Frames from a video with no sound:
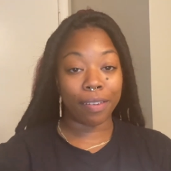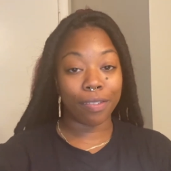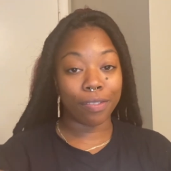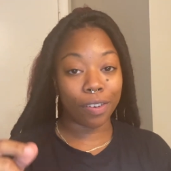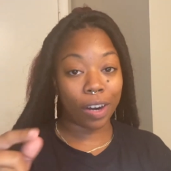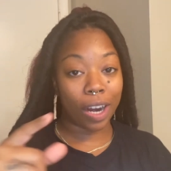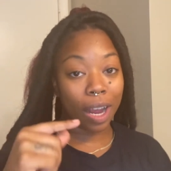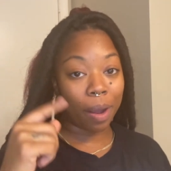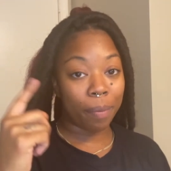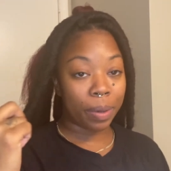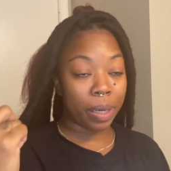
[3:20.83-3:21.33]

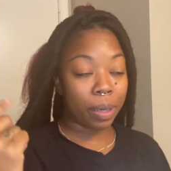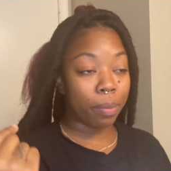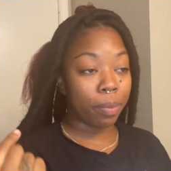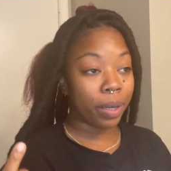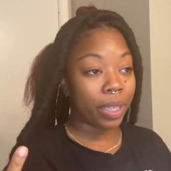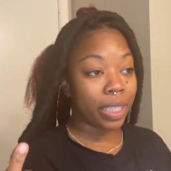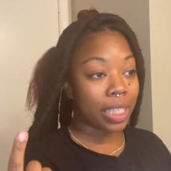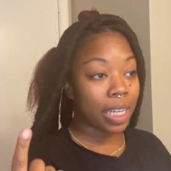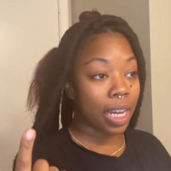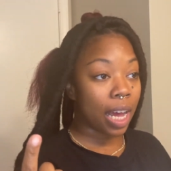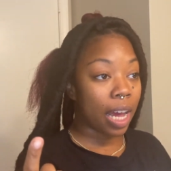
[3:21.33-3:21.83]
for how many
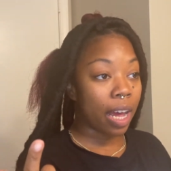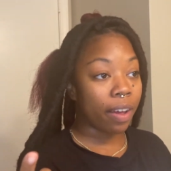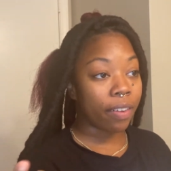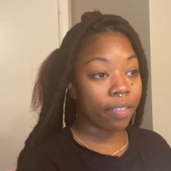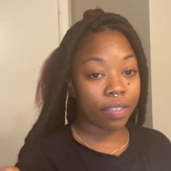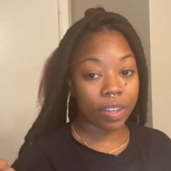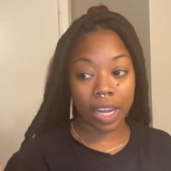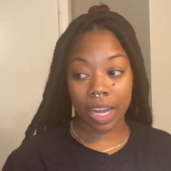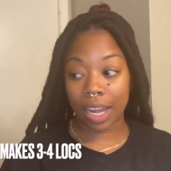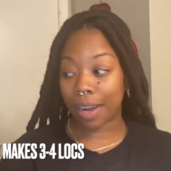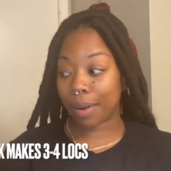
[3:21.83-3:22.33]
braids I
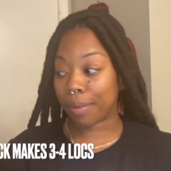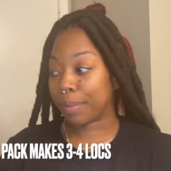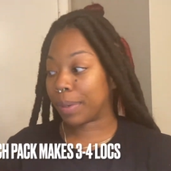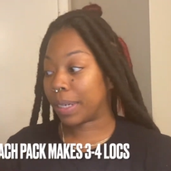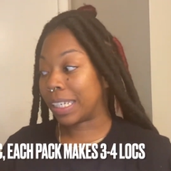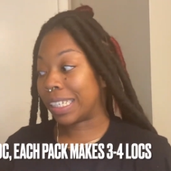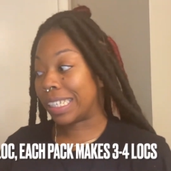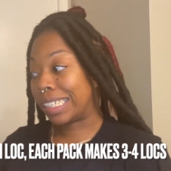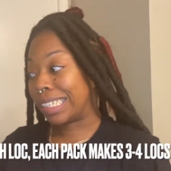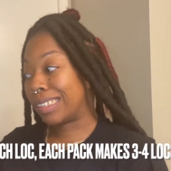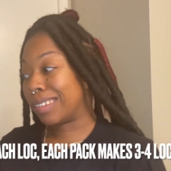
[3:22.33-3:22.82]
have and how
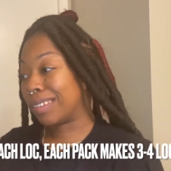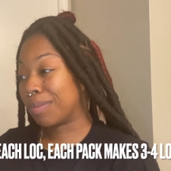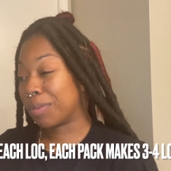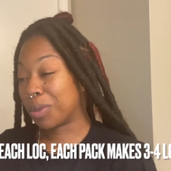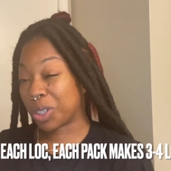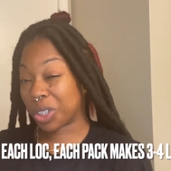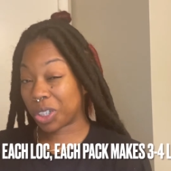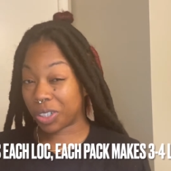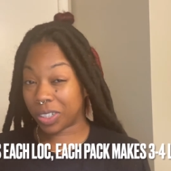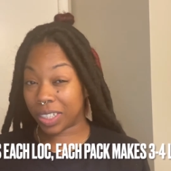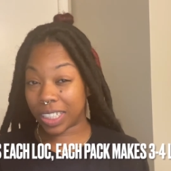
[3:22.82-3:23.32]
many
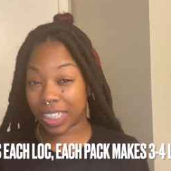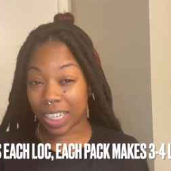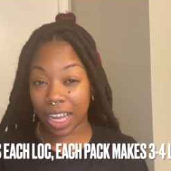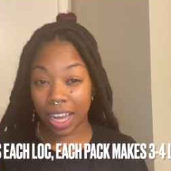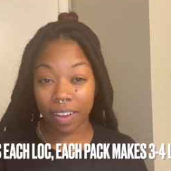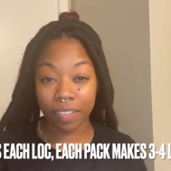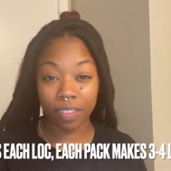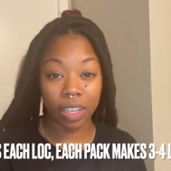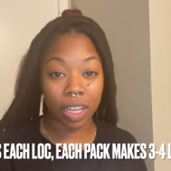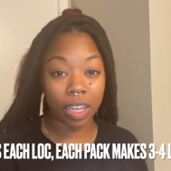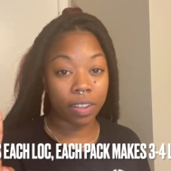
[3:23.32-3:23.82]
more strands I
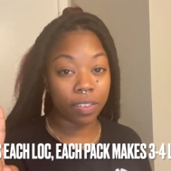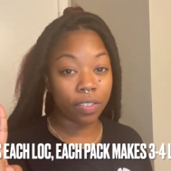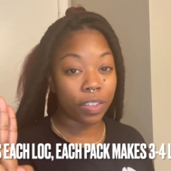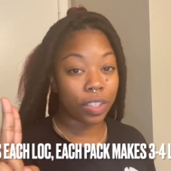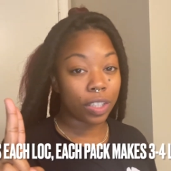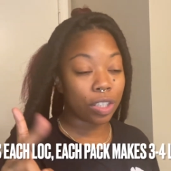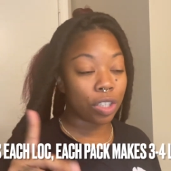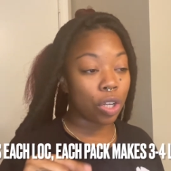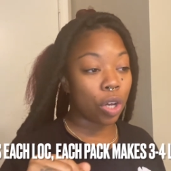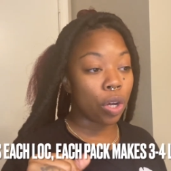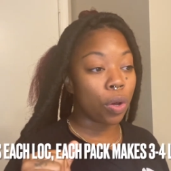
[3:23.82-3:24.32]
have
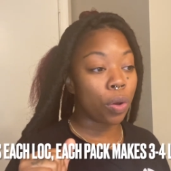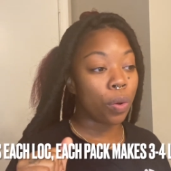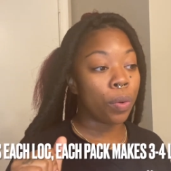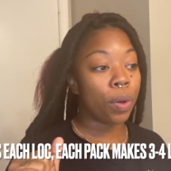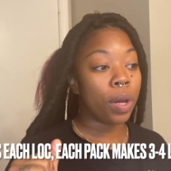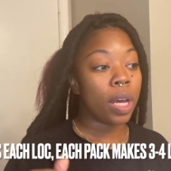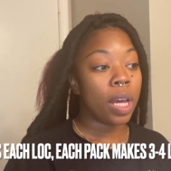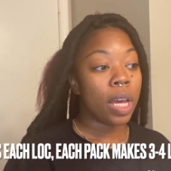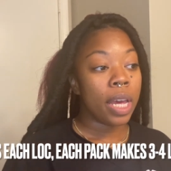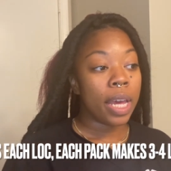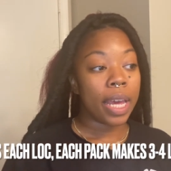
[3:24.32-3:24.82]
left. So
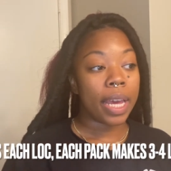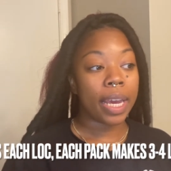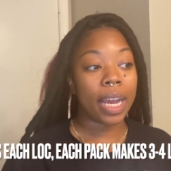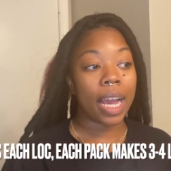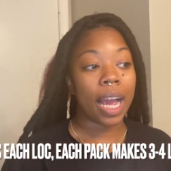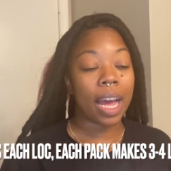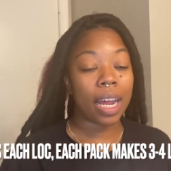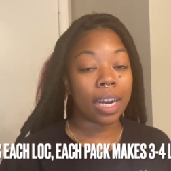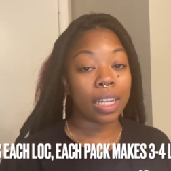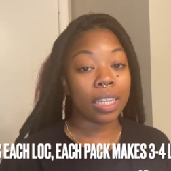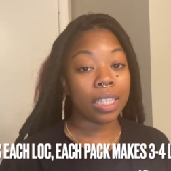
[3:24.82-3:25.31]
it
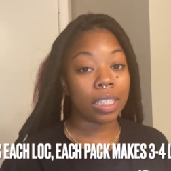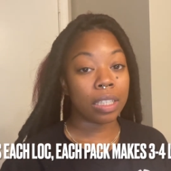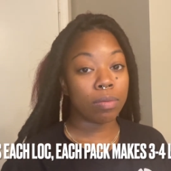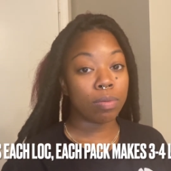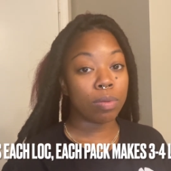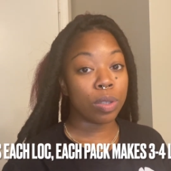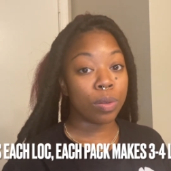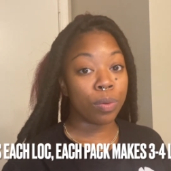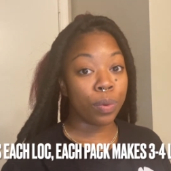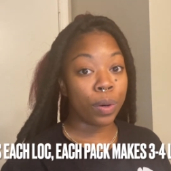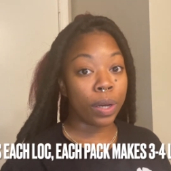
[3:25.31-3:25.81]
kind of leaves
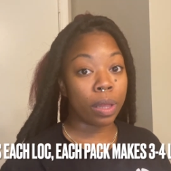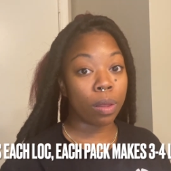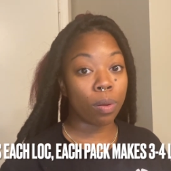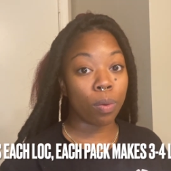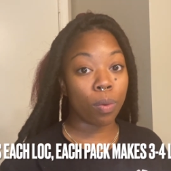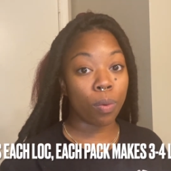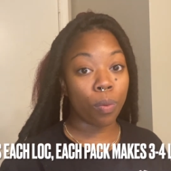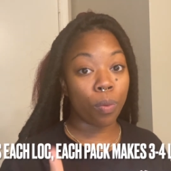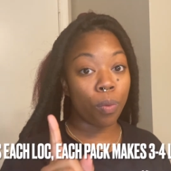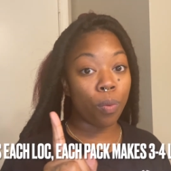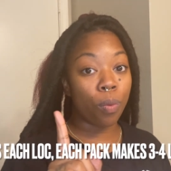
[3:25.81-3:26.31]
me with
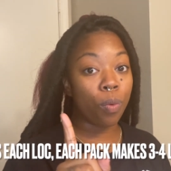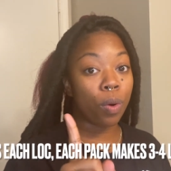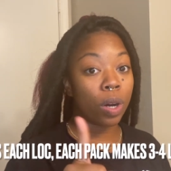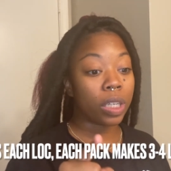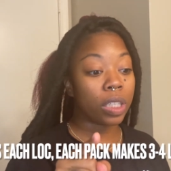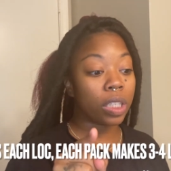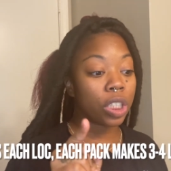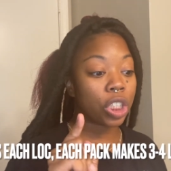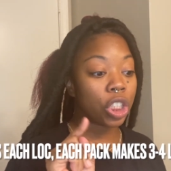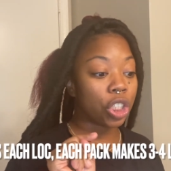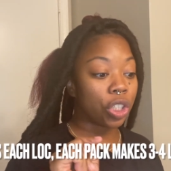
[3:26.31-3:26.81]

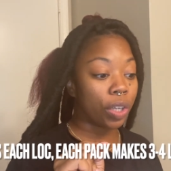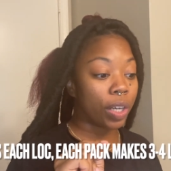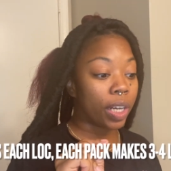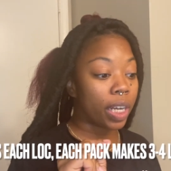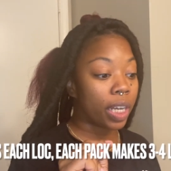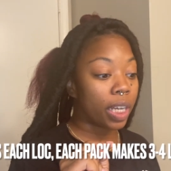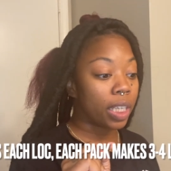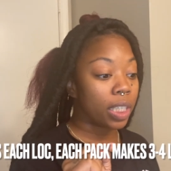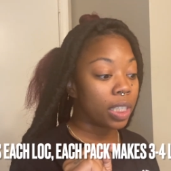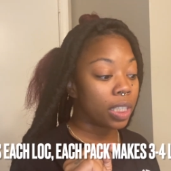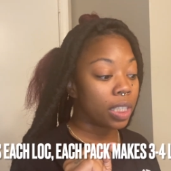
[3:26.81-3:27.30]
1
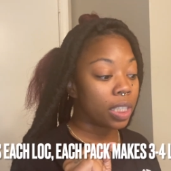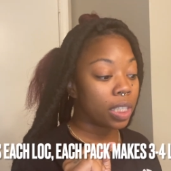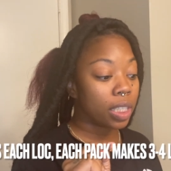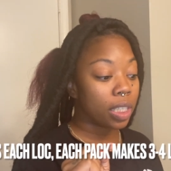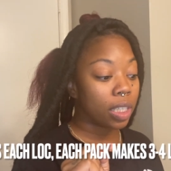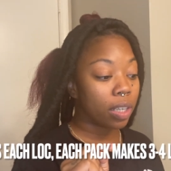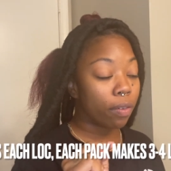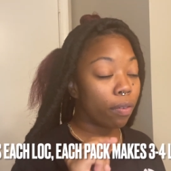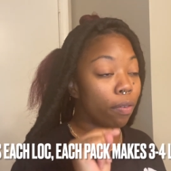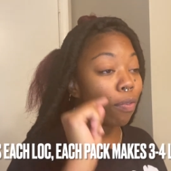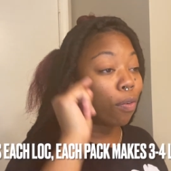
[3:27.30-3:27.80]
strand
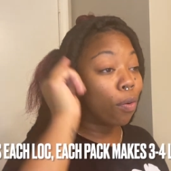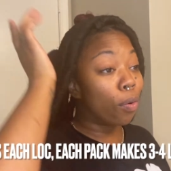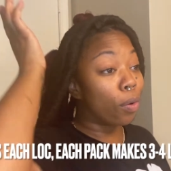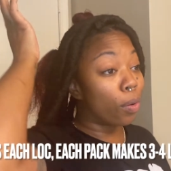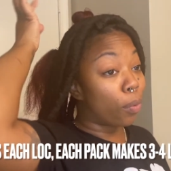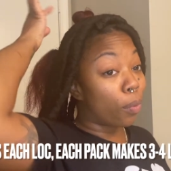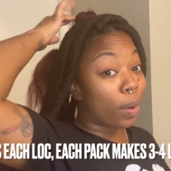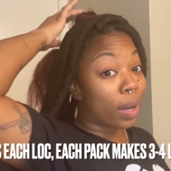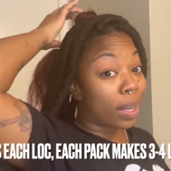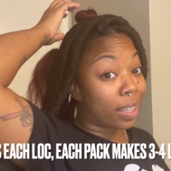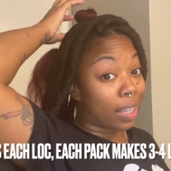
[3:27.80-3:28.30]
for
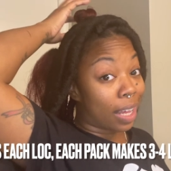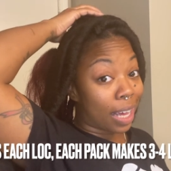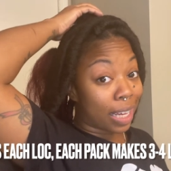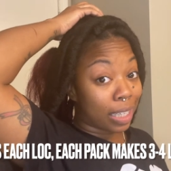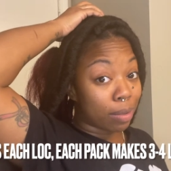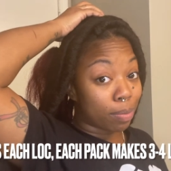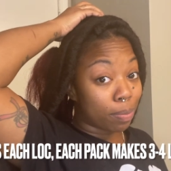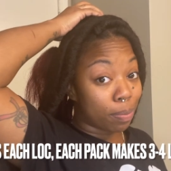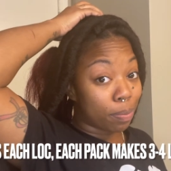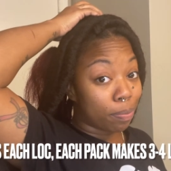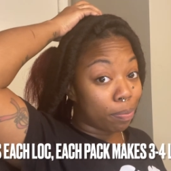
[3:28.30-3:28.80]
one
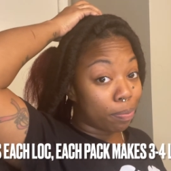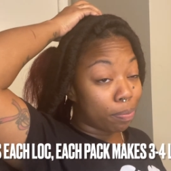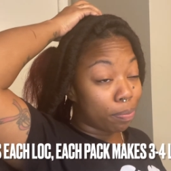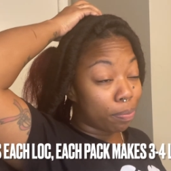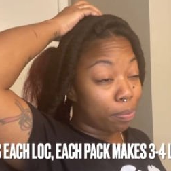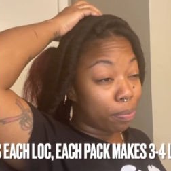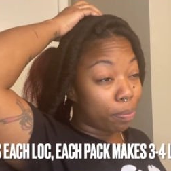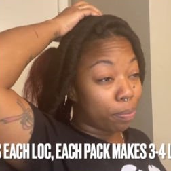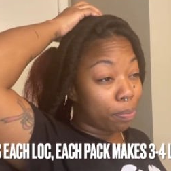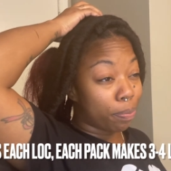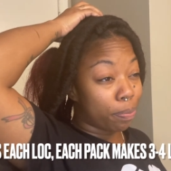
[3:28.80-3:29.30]
last
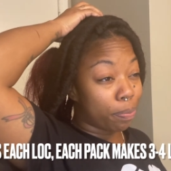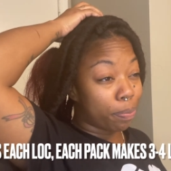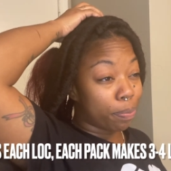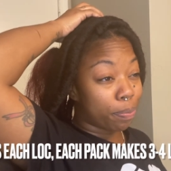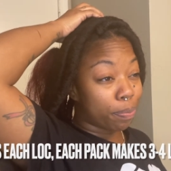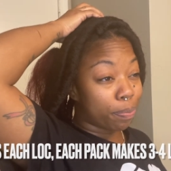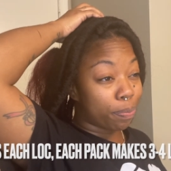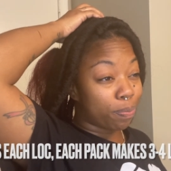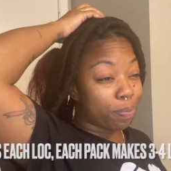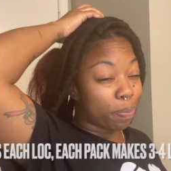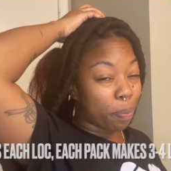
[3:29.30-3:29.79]

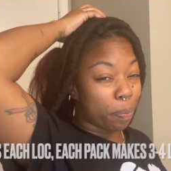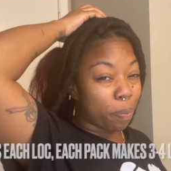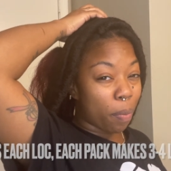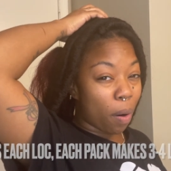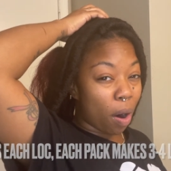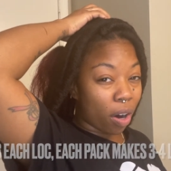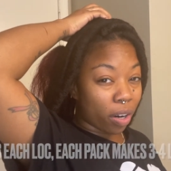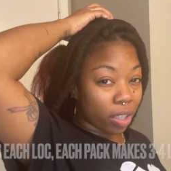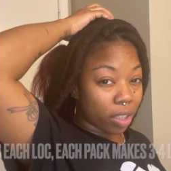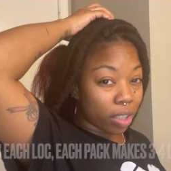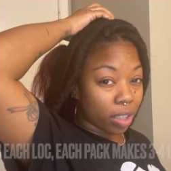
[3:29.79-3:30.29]
part.